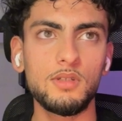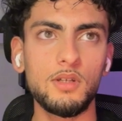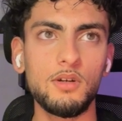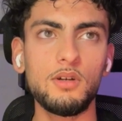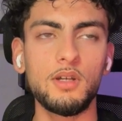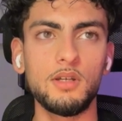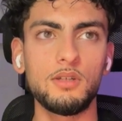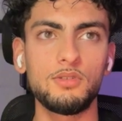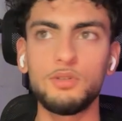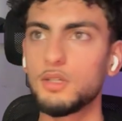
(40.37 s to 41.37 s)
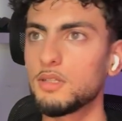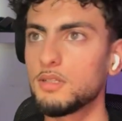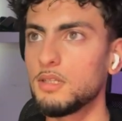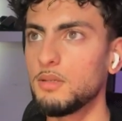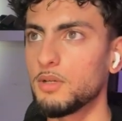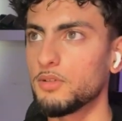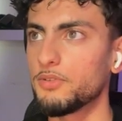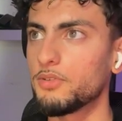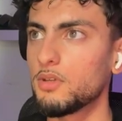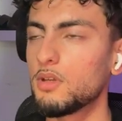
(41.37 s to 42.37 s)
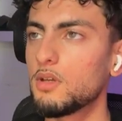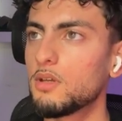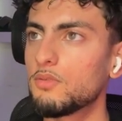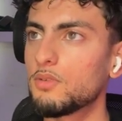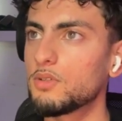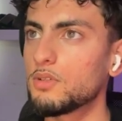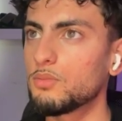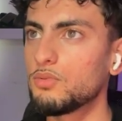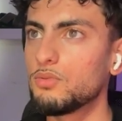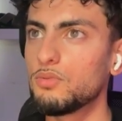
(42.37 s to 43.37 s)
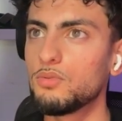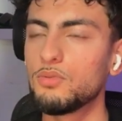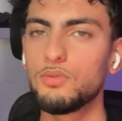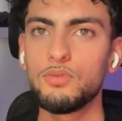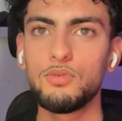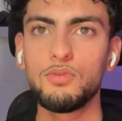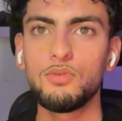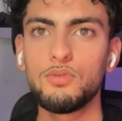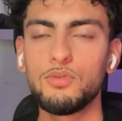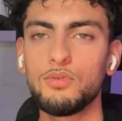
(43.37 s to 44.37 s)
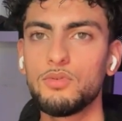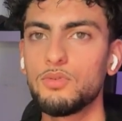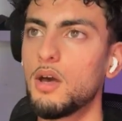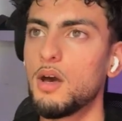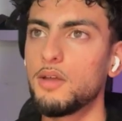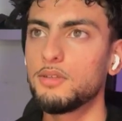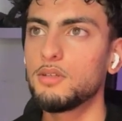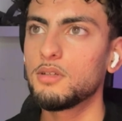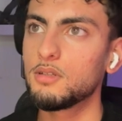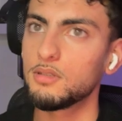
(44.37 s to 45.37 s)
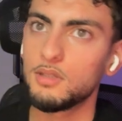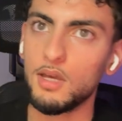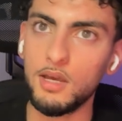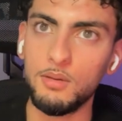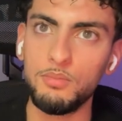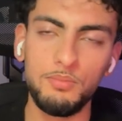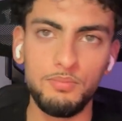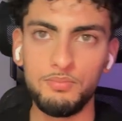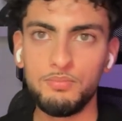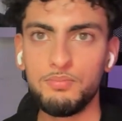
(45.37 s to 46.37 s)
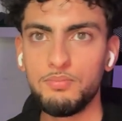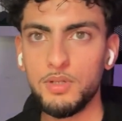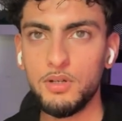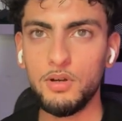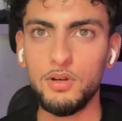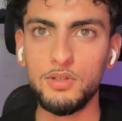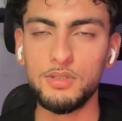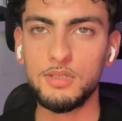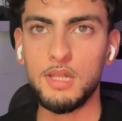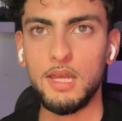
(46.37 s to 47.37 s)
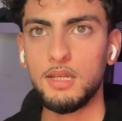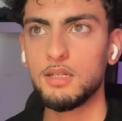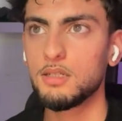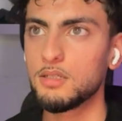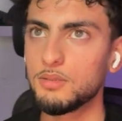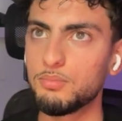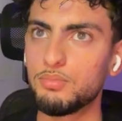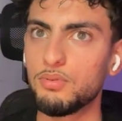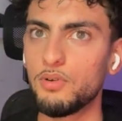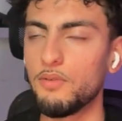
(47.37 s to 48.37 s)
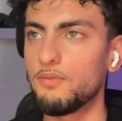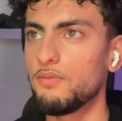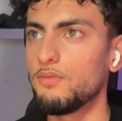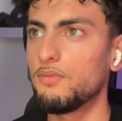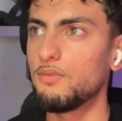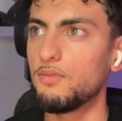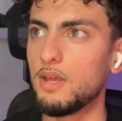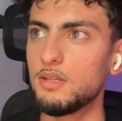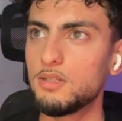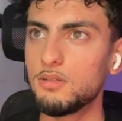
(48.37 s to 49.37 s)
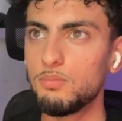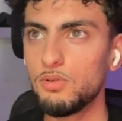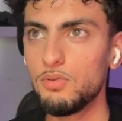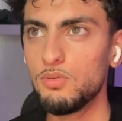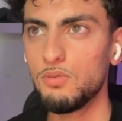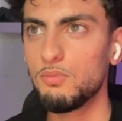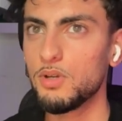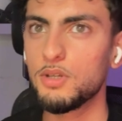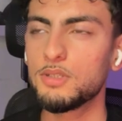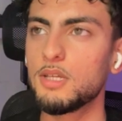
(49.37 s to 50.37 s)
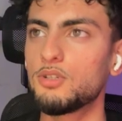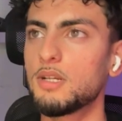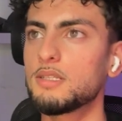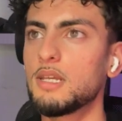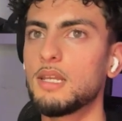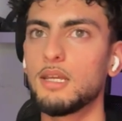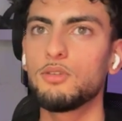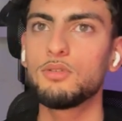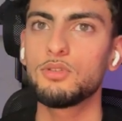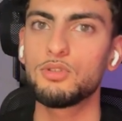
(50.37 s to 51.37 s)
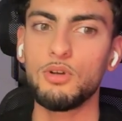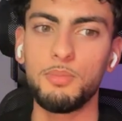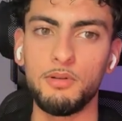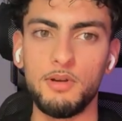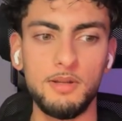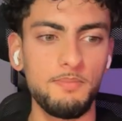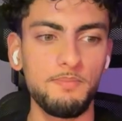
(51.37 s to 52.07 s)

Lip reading: Okay, so I can delete my answers. For example, I think that because it's like preventable, because they're trying to say like you can stop it, right?